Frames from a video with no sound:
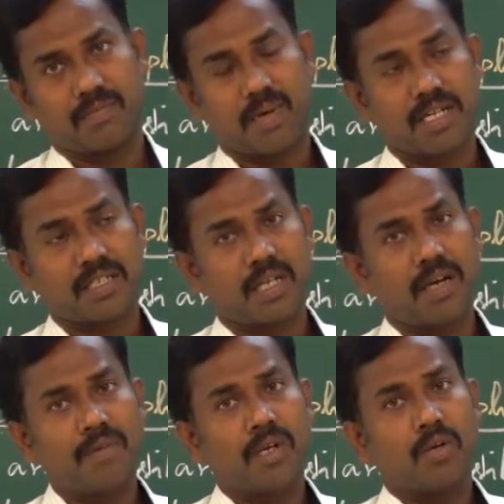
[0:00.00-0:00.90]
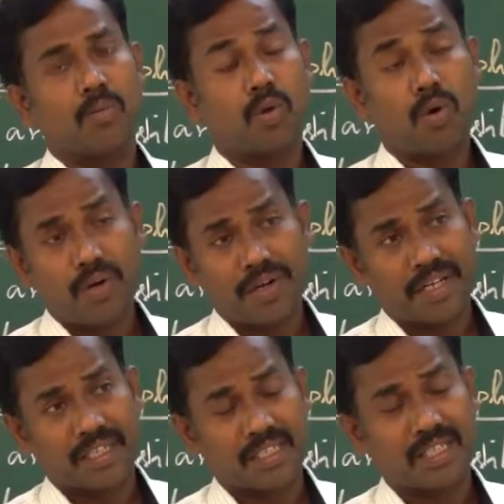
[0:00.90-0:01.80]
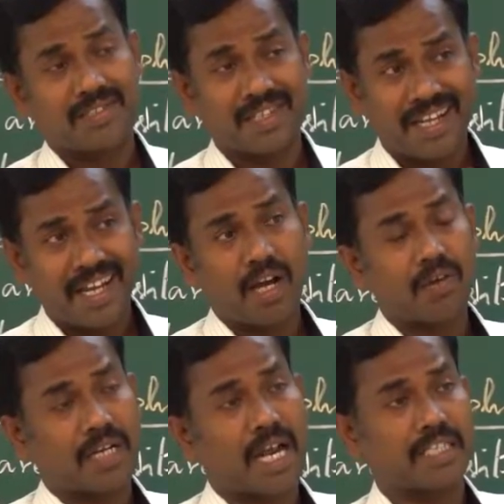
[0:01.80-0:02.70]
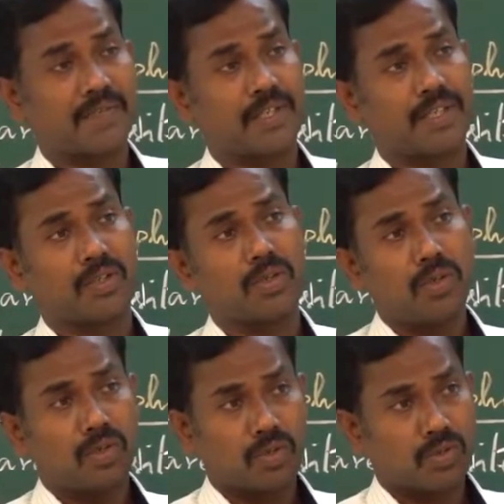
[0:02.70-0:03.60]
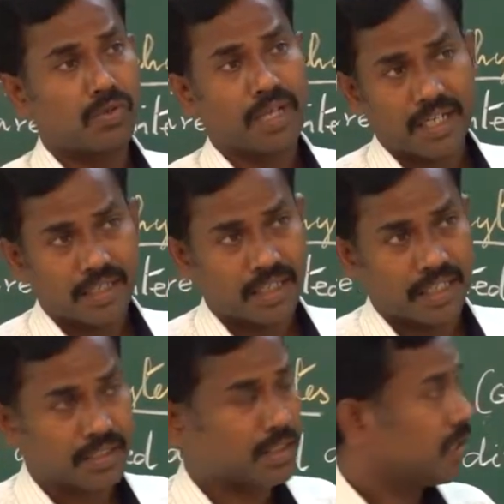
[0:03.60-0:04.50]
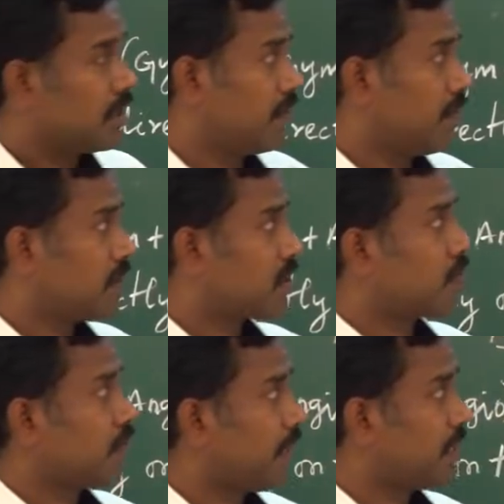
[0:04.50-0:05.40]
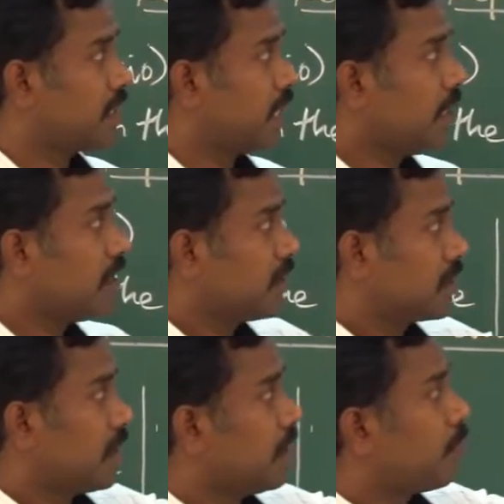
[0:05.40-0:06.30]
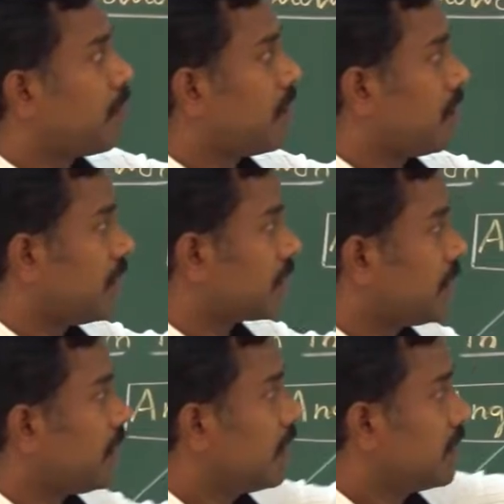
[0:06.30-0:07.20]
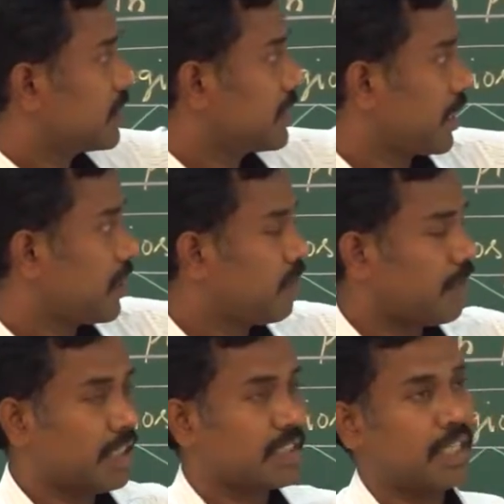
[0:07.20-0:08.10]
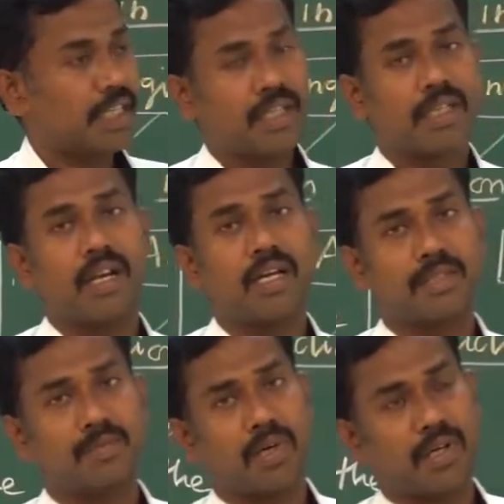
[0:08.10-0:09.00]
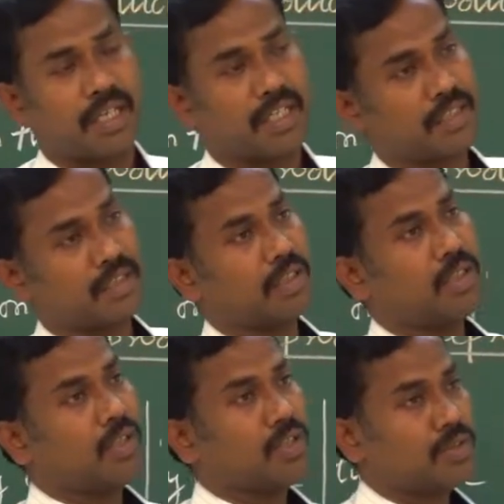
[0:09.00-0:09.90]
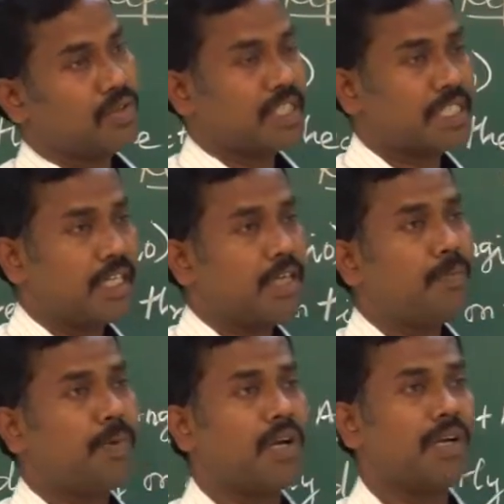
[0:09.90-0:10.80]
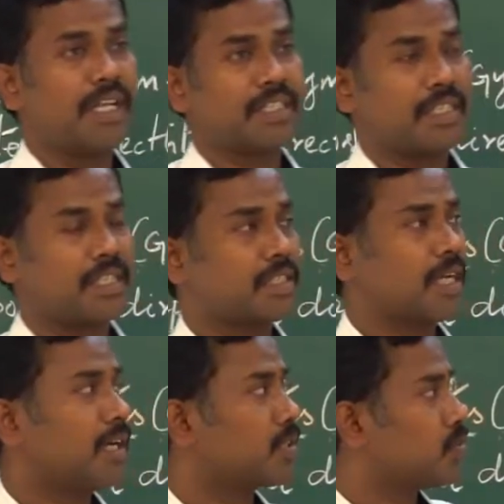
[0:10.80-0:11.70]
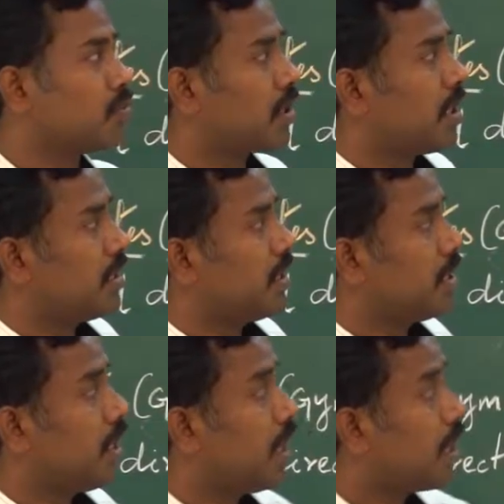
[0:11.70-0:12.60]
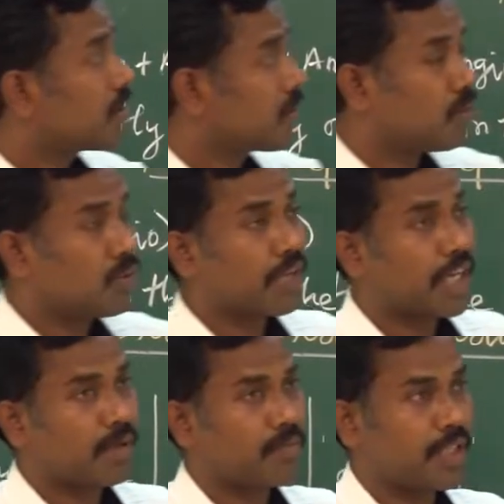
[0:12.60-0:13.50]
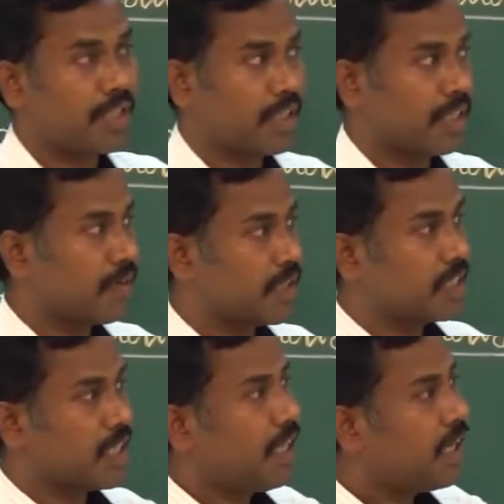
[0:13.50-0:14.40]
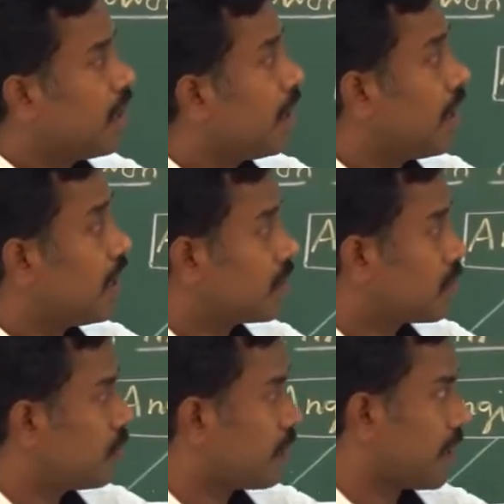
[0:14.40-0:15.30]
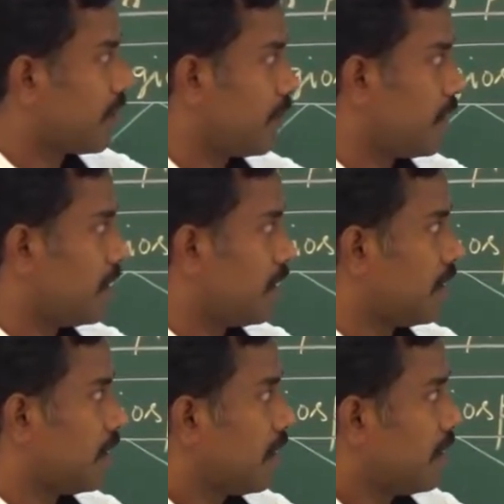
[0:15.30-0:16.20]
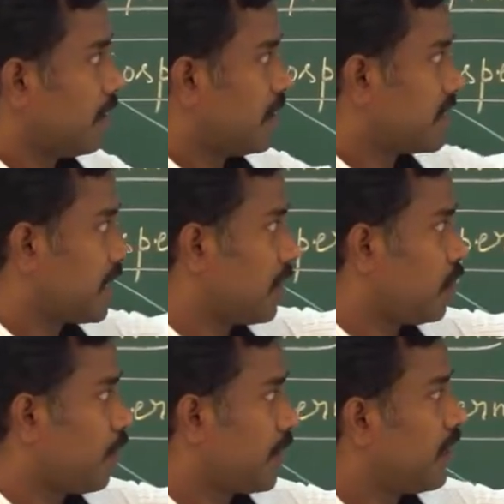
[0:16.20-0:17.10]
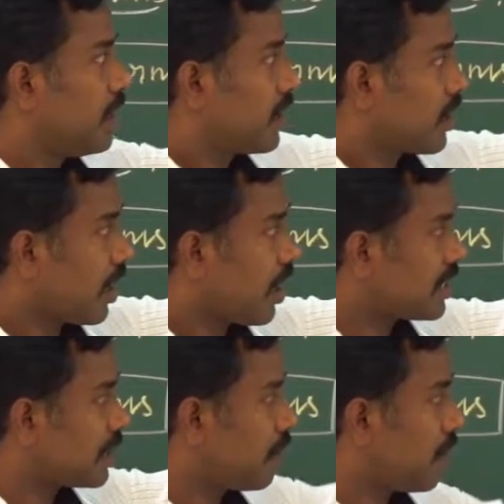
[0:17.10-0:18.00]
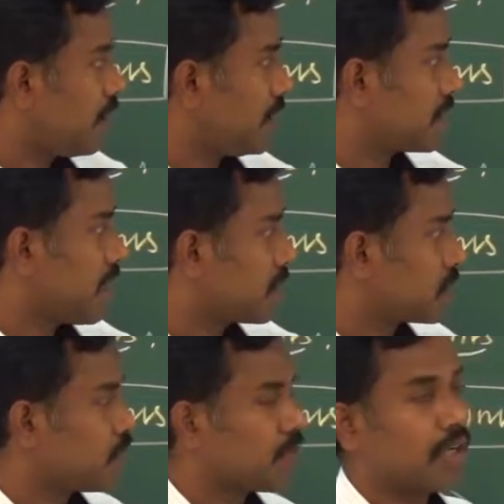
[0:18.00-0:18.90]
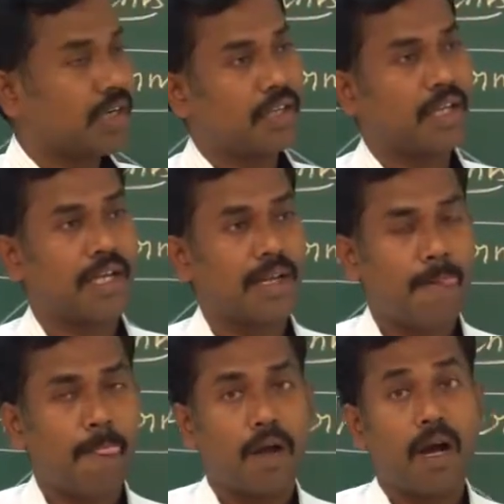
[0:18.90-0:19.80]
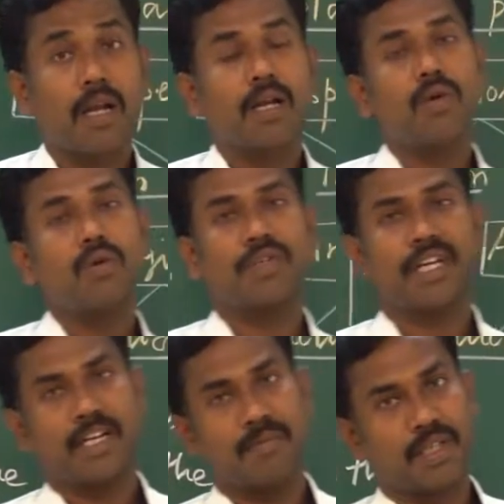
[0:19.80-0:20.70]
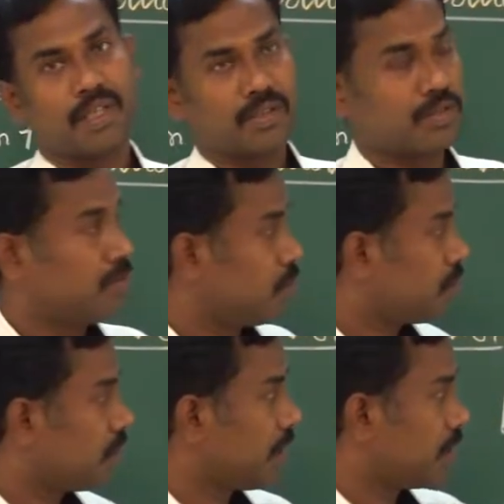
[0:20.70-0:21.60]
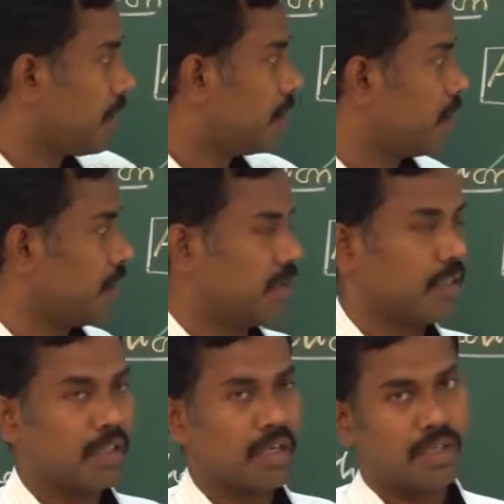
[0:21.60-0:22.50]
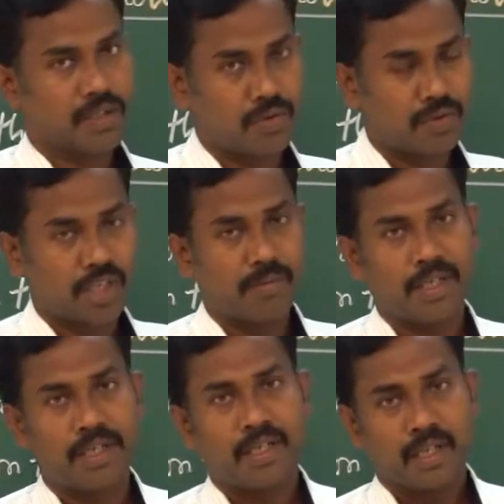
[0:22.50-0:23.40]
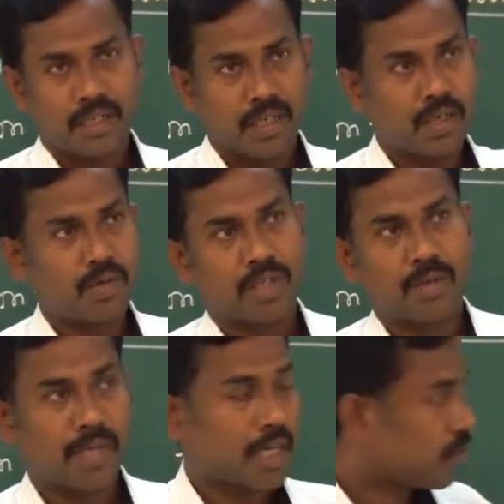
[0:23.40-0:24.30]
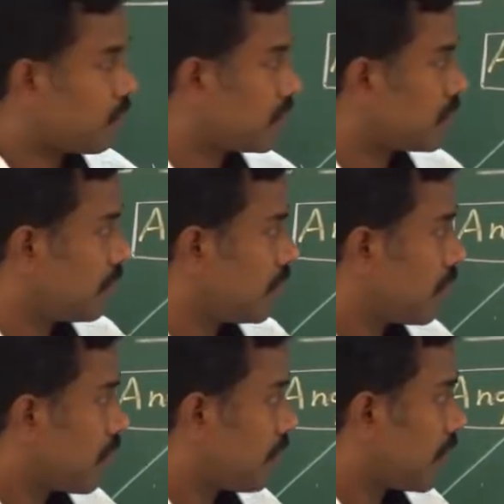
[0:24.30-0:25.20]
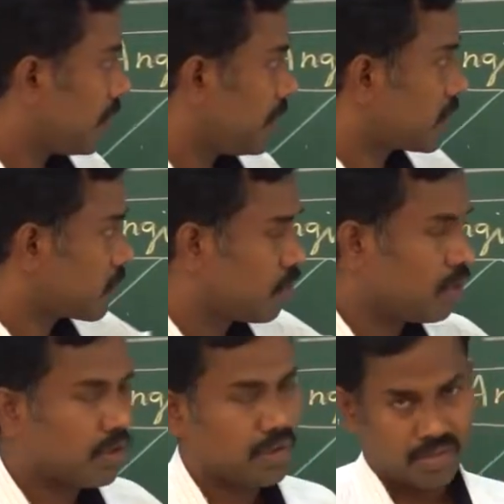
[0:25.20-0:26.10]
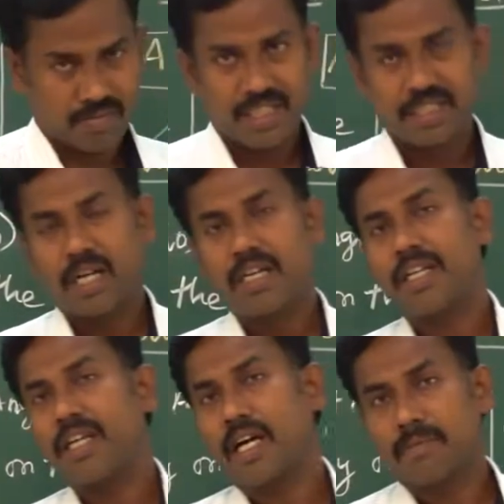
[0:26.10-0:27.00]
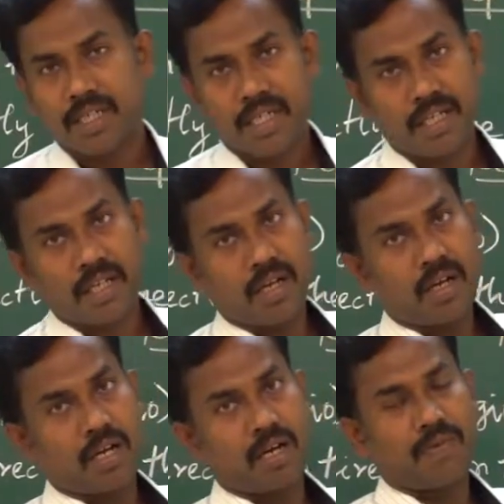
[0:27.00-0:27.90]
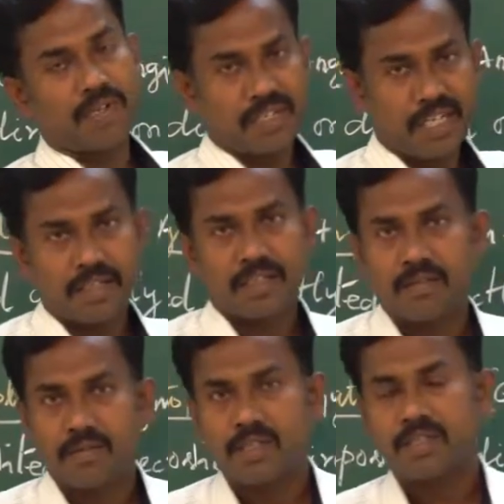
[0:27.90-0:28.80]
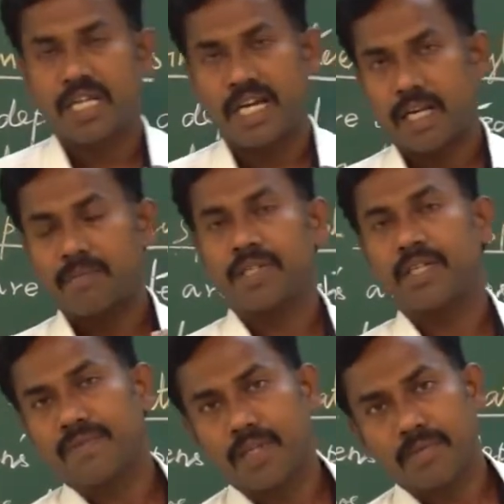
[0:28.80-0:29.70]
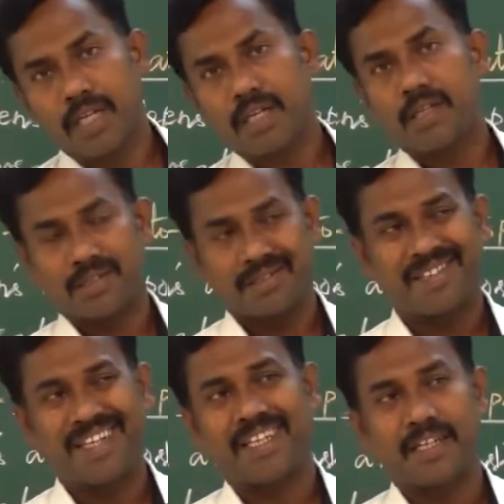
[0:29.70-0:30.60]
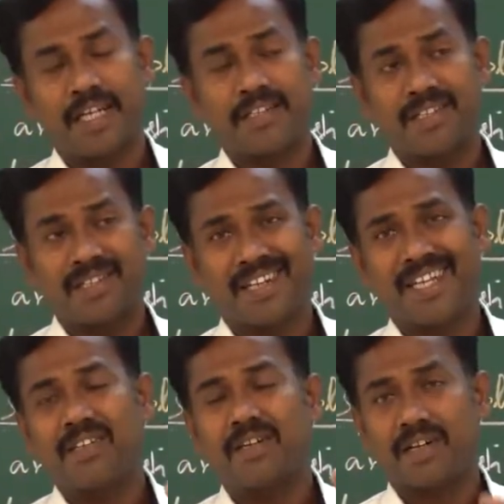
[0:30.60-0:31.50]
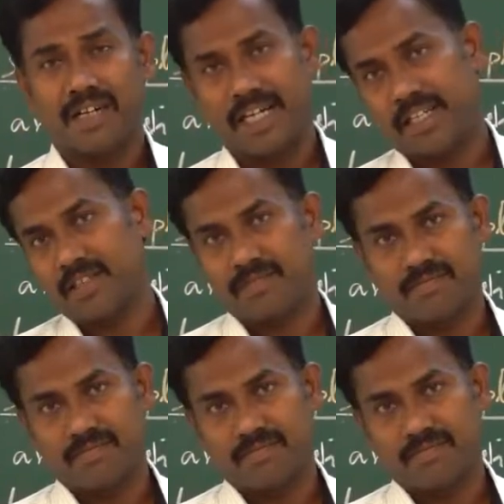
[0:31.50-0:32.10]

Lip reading: Flowers of pollen reaches, they have classified into two categories. The first one is the cell pollination, second one is the cross pollination. So the cell pollination is also called autogamy. What is that? Autogamy. Then second one, cross pollination also called the allogamy. So both are Greek word, autogamy and allogamy. Not only for these two, the majority of the for technical words are obtained from the Greek, either Greek or Latin.